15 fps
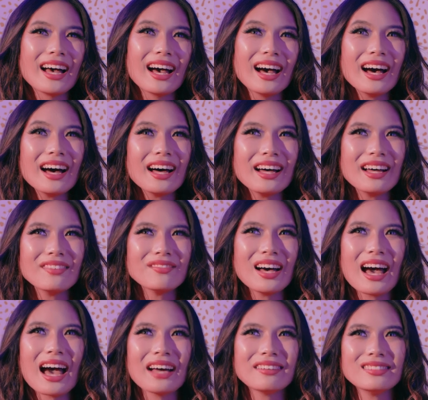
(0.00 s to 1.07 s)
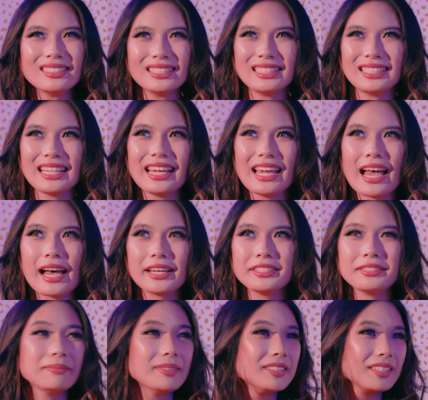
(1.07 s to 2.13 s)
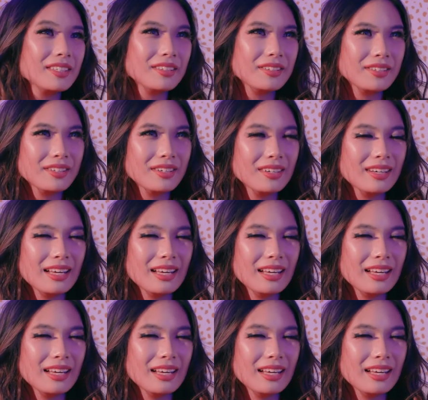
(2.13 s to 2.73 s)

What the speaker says: I wouldn't say as musical.